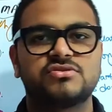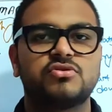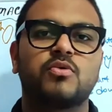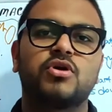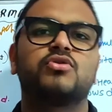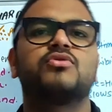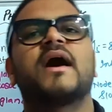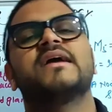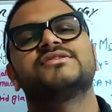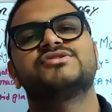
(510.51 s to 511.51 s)
You want to
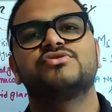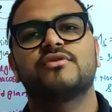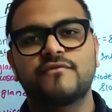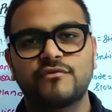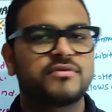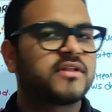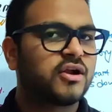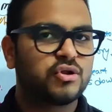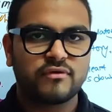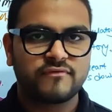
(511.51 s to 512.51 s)
digest your food
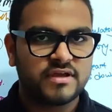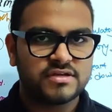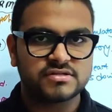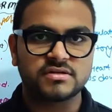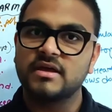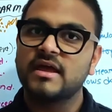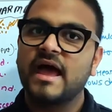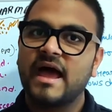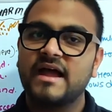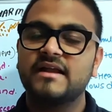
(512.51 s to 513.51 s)
that you have eaten,
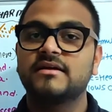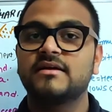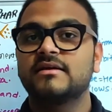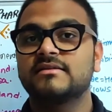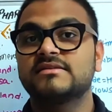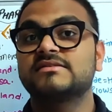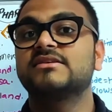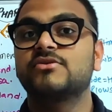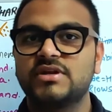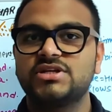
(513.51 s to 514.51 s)
and the
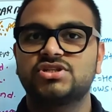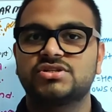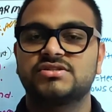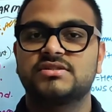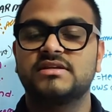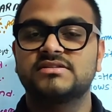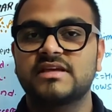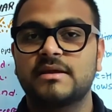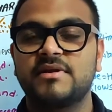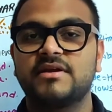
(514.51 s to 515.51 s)
secretions, the
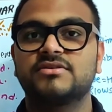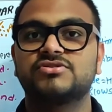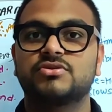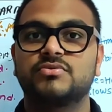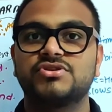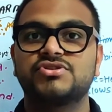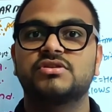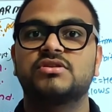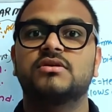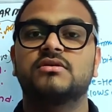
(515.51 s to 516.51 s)
enzymatic
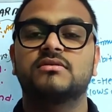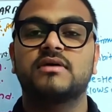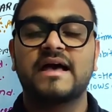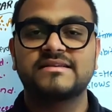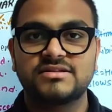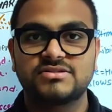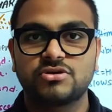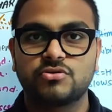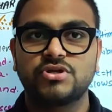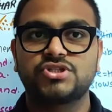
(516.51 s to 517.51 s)
secretion, the acid
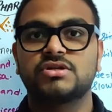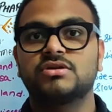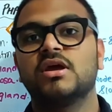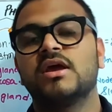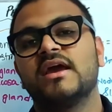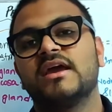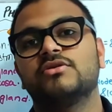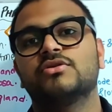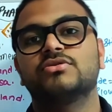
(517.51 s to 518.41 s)
secretion in